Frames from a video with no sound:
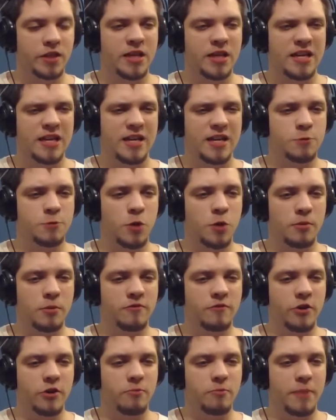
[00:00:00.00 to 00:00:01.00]

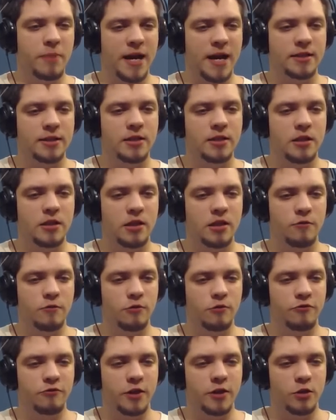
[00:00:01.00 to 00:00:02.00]
very bad if you
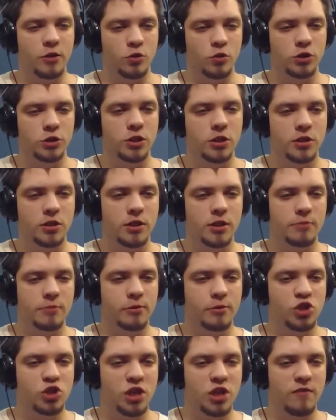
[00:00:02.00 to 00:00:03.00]
feel good about
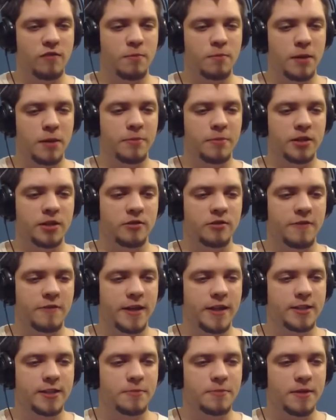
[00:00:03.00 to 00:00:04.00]
shivving people in the
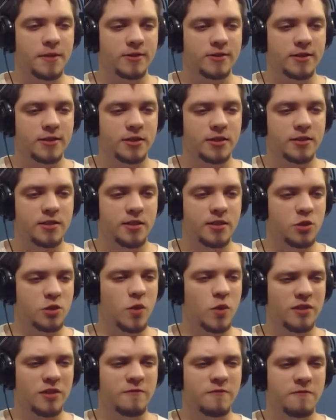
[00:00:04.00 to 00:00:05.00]
face, because it's
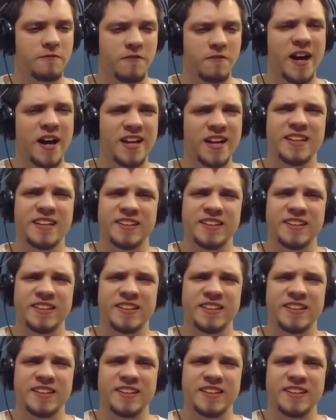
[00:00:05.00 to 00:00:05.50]
quite a violent